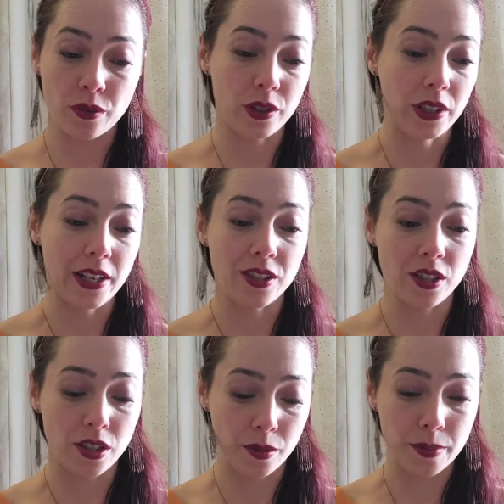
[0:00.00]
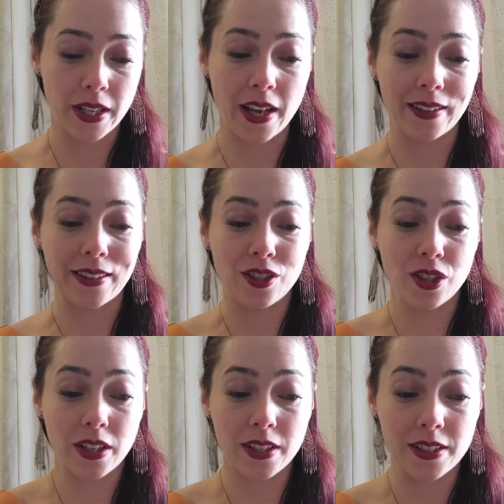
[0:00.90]
of relationships, and the
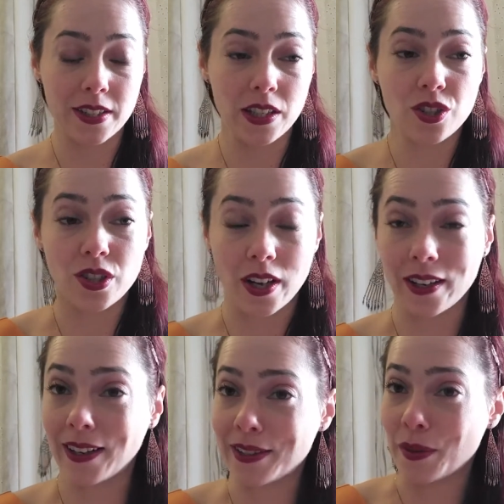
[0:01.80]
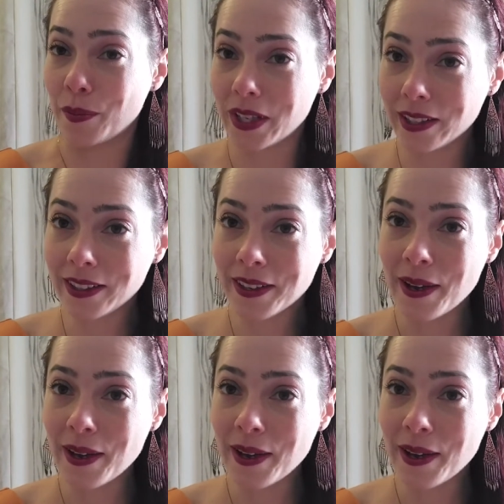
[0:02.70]
channels, each channel has a meaning,